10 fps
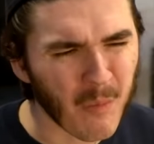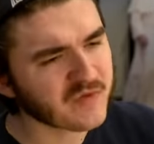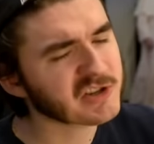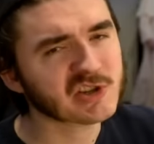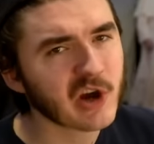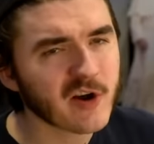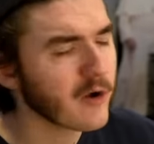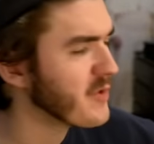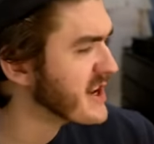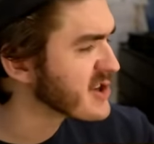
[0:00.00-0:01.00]
The
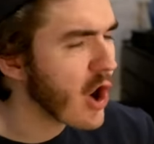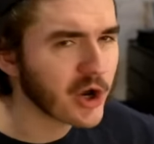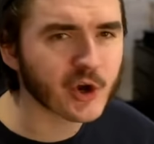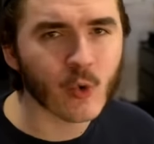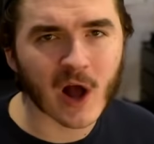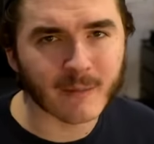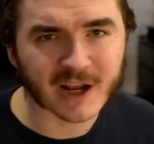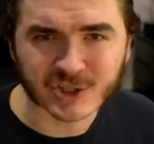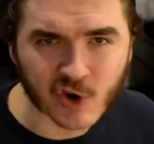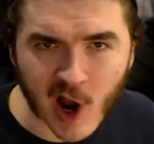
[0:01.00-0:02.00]
cereal is
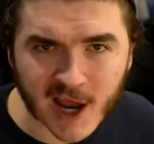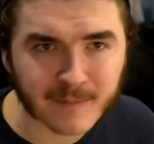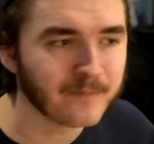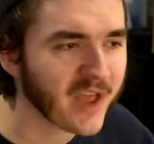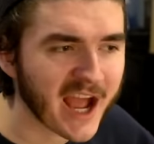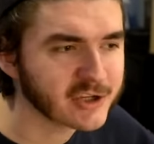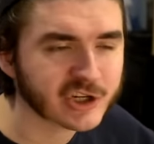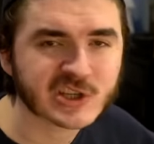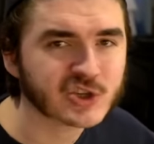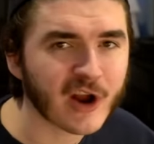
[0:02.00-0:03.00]
underwhelming dry and
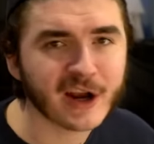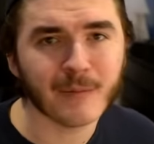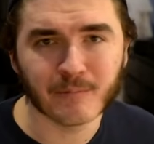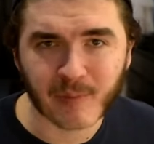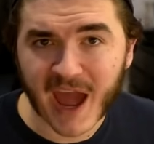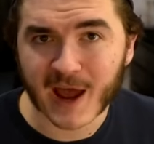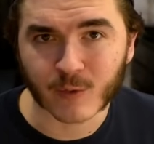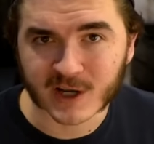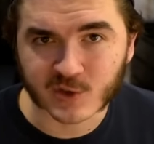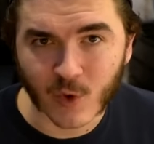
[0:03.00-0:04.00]
just straight up bad
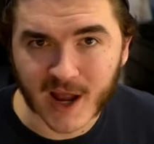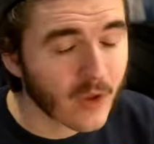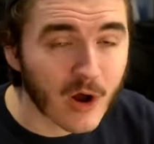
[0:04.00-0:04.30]
when it's wet.